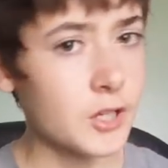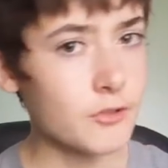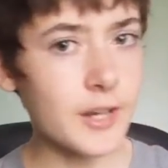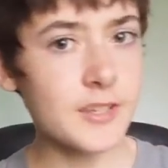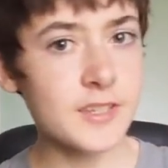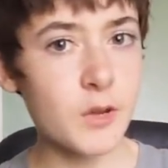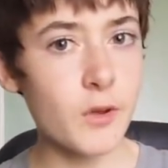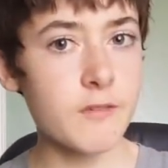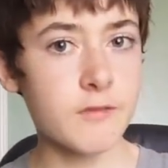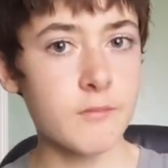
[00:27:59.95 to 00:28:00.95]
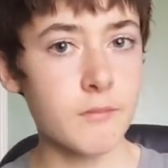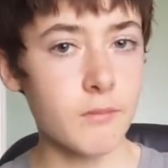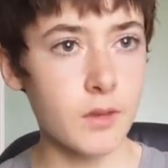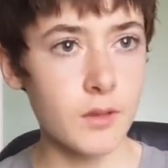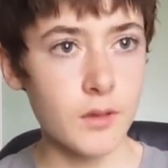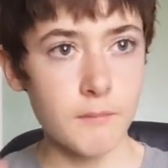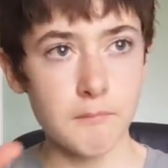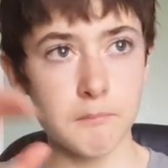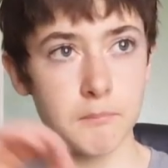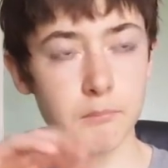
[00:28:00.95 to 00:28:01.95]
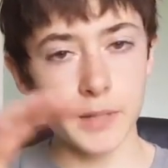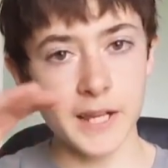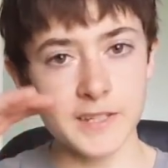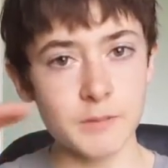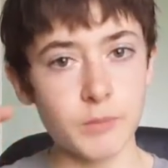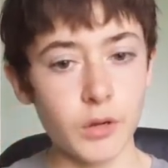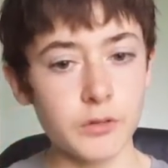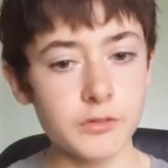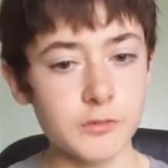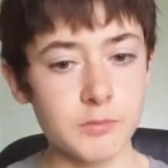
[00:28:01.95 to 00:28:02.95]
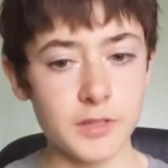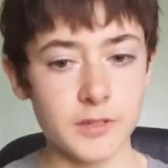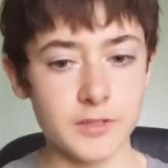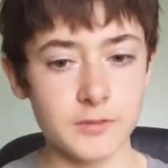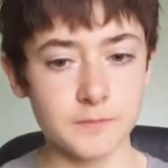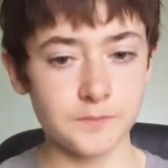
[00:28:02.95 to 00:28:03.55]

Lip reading: Try to stay away from plastic bottles because